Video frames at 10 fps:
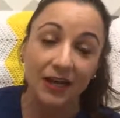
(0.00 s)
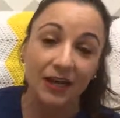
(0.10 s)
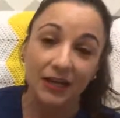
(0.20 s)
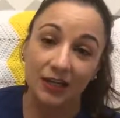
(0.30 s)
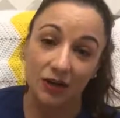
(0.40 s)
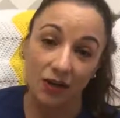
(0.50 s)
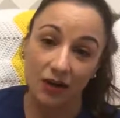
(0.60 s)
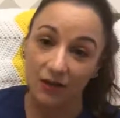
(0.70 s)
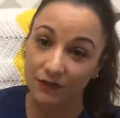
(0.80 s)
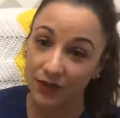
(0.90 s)
here
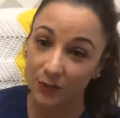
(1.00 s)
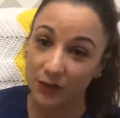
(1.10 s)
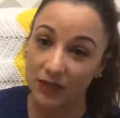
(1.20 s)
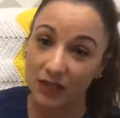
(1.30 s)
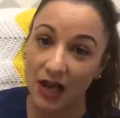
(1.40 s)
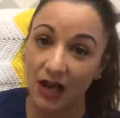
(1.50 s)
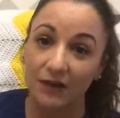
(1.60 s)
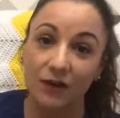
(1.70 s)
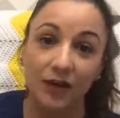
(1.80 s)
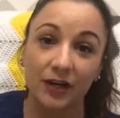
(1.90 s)
on Facebook Live,
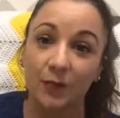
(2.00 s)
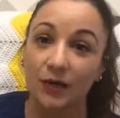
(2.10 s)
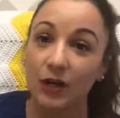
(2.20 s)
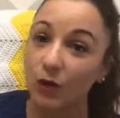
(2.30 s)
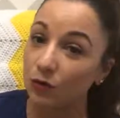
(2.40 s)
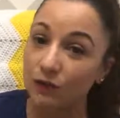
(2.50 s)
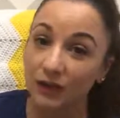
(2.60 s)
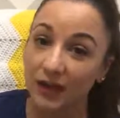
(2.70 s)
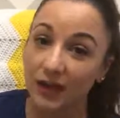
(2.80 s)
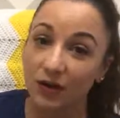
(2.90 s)
are gonna be over
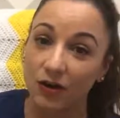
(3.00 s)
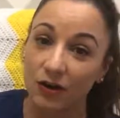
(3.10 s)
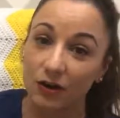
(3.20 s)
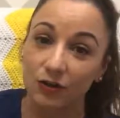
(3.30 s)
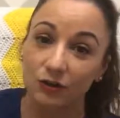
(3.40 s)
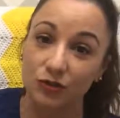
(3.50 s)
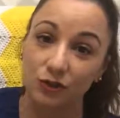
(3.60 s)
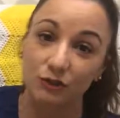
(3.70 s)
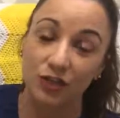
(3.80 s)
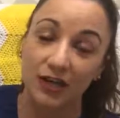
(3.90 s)
there on our
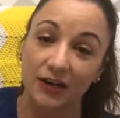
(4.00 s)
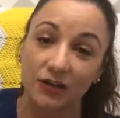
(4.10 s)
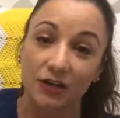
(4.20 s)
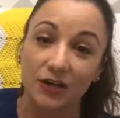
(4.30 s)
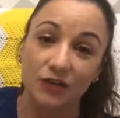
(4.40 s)
YouTube channel.